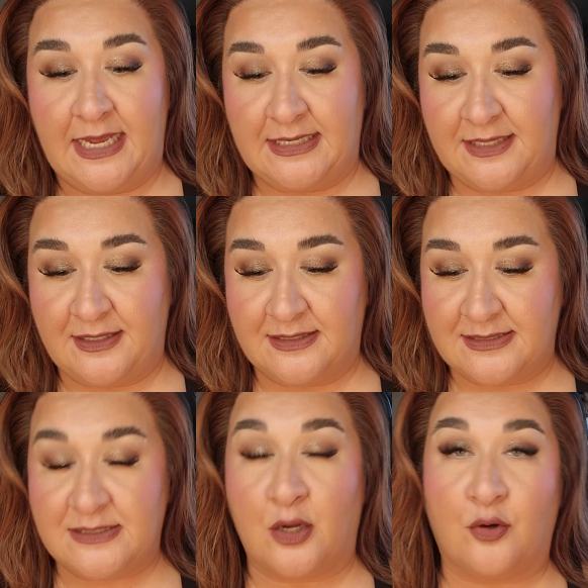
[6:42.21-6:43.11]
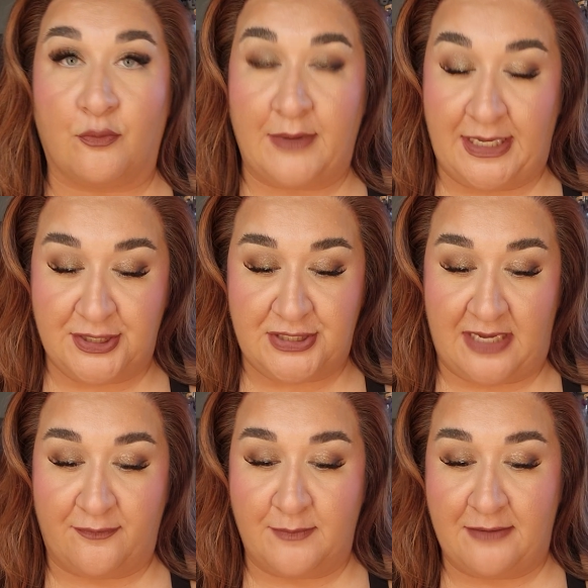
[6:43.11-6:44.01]
And I think this is a great
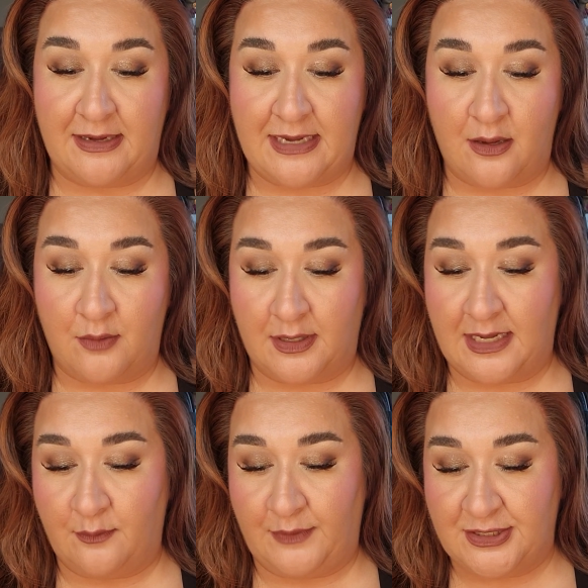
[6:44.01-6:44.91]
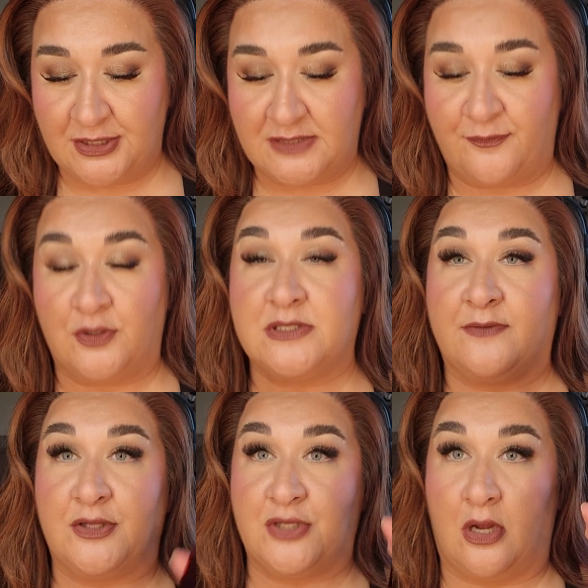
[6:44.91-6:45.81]
shade for me right now. Can we just first of
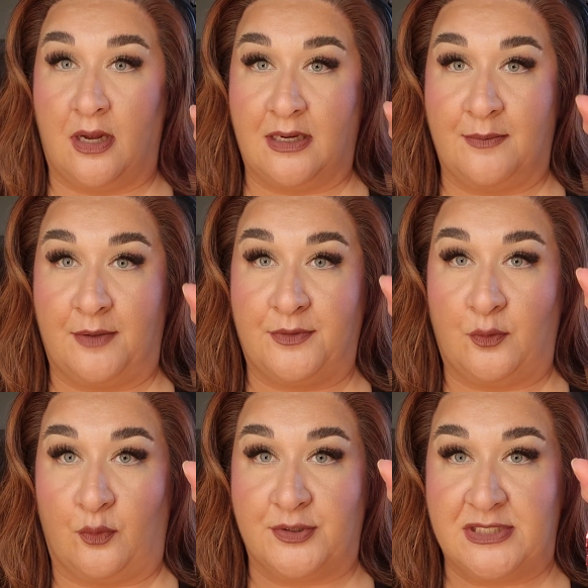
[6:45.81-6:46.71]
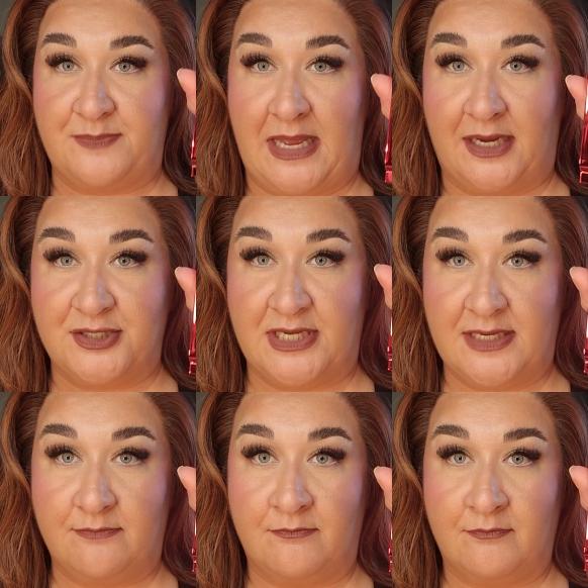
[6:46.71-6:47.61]
all talk about the gorgeous
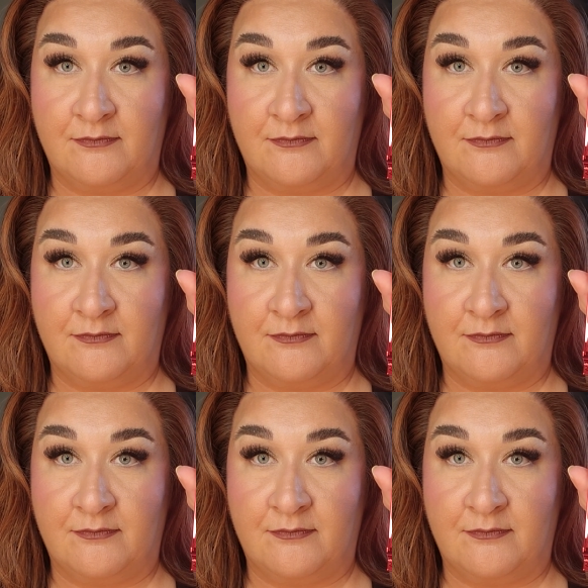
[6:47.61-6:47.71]
packaging?